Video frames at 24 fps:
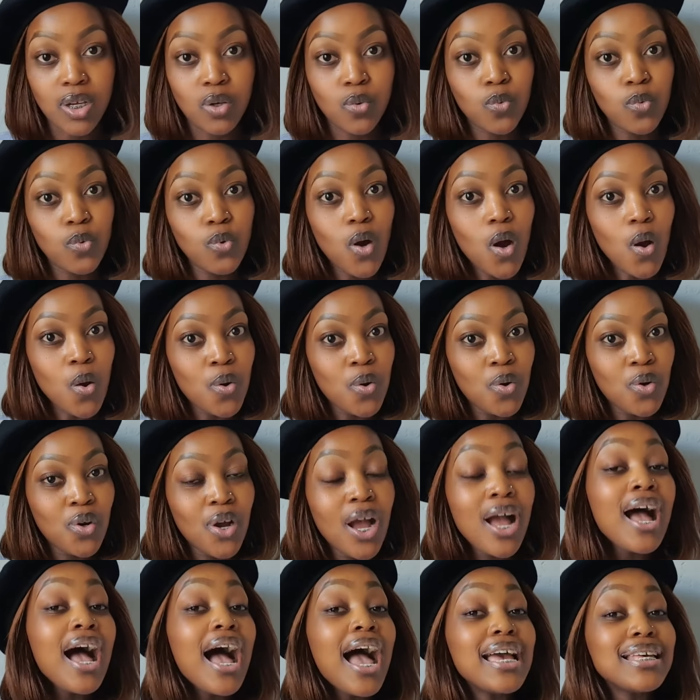Woo!
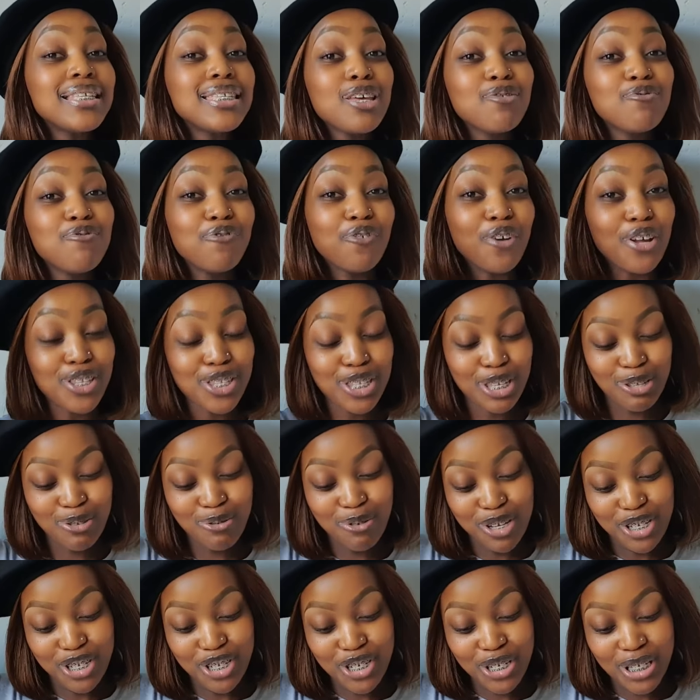I said you've got 6
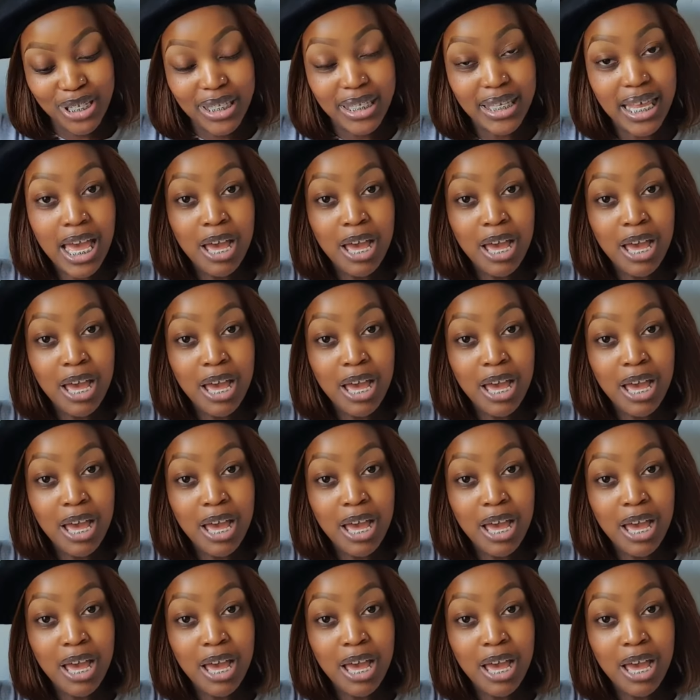questions.